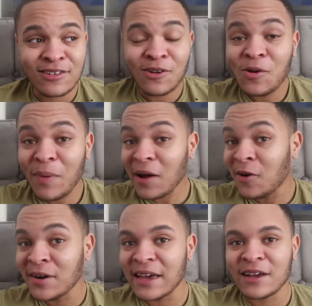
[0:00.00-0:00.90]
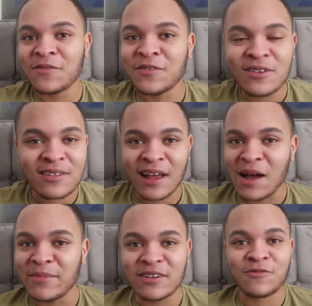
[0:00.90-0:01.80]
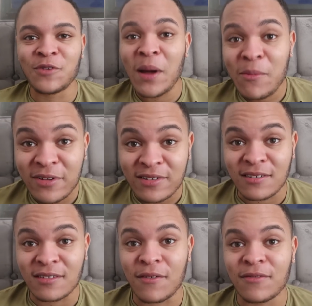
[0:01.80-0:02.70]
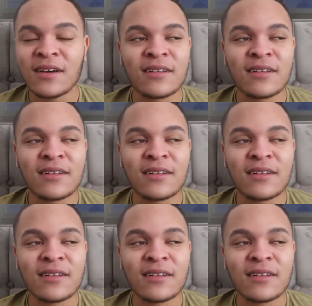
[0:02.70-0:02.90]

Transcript: to look back on it in a few years time and just for memories and stuff.